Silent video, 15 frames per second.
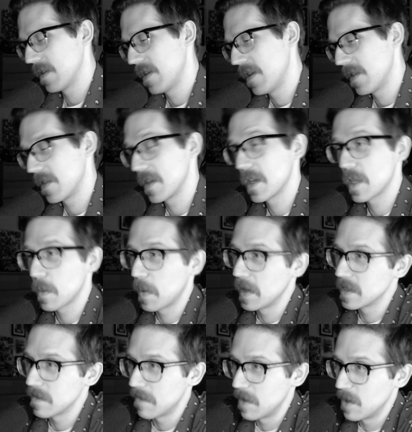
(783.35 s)
the other
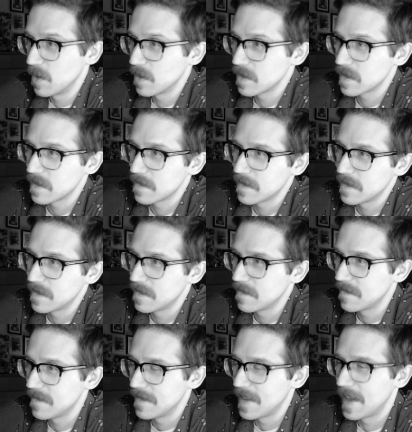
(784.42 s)
piece of news
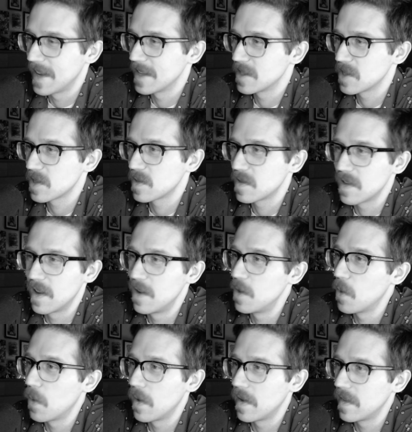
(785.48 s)
that is just
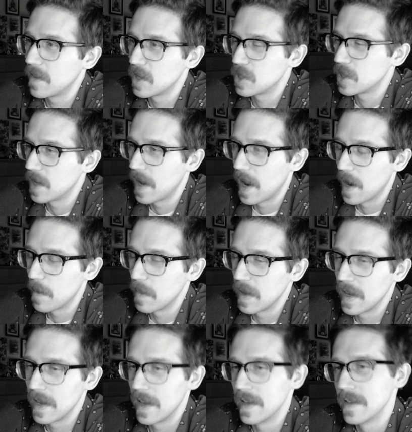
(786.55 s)
annoying the shit out of me
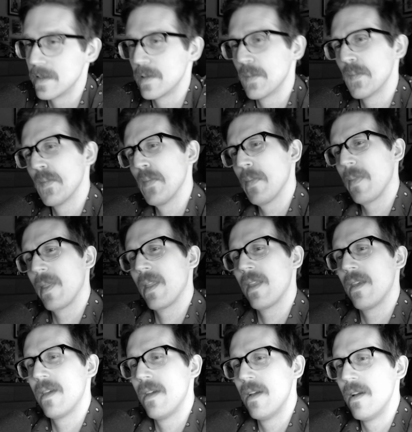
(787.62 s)
is
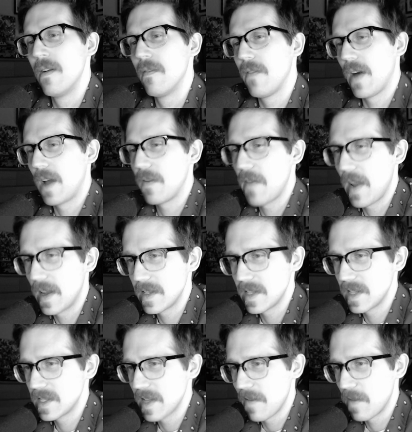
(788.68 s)
Final Fantasy
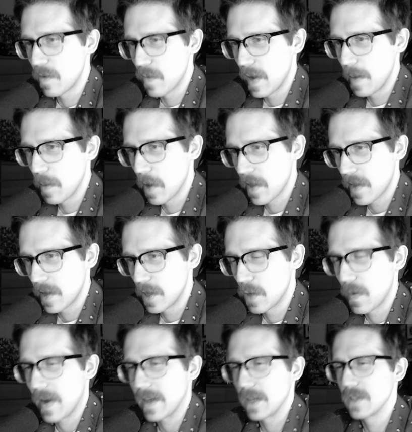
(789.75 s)
VII Rebirth
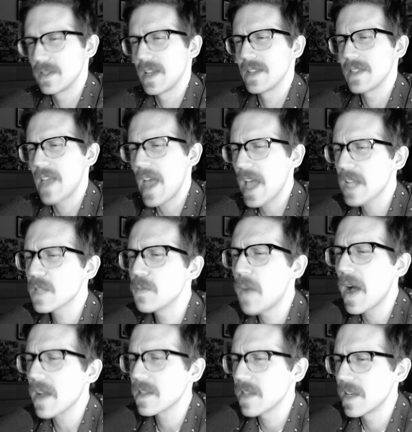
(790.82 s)
director says
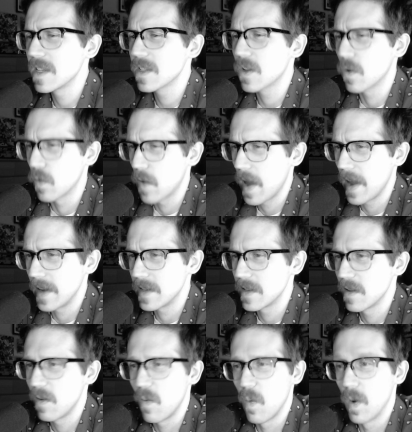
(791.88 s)
Xbox is great,
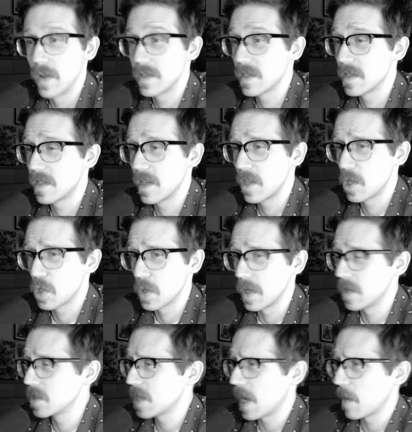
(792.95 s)
wants to see the
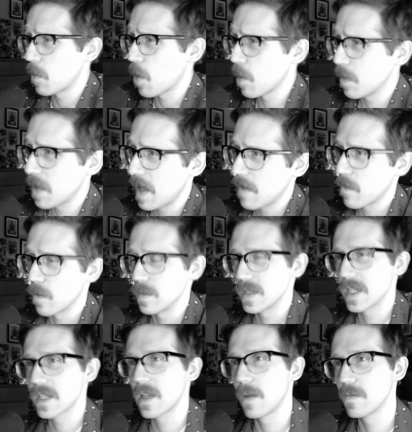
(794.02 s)
trilogy on more platforms.
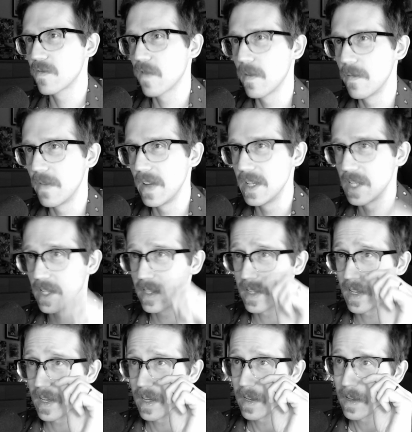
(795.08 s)
This comes from VGC.